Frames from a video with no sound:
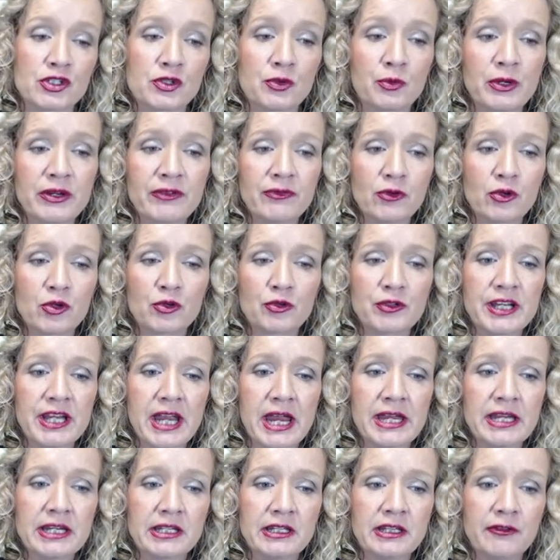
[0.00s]
So we've
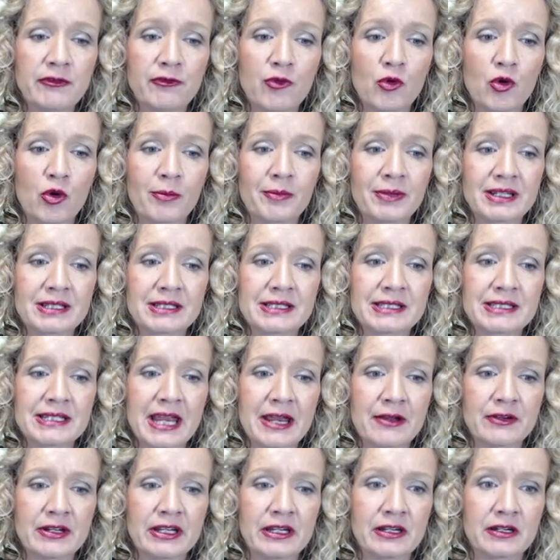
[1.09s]
created the formulas
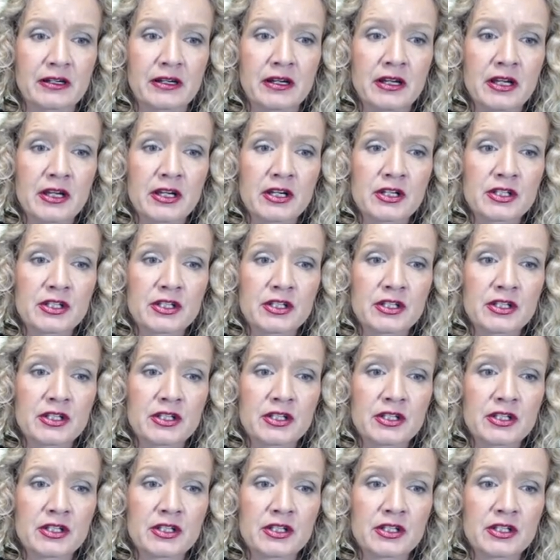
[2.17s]
down here.